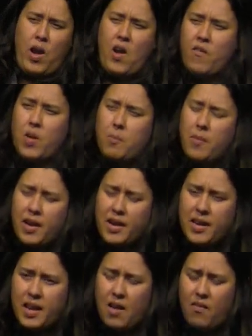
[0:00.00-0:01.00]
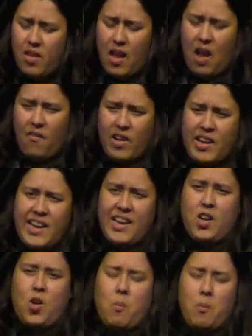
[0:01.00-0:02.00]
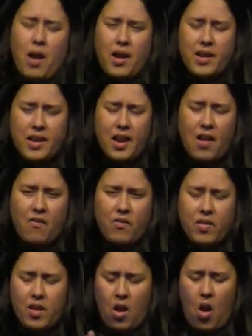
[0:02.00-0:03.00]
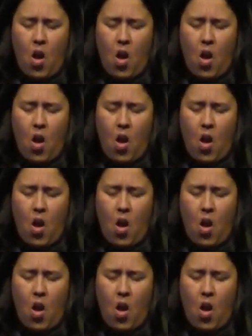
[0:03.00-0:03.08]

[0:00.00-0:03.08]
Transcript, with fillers: when i was pregnant with my daughter chloe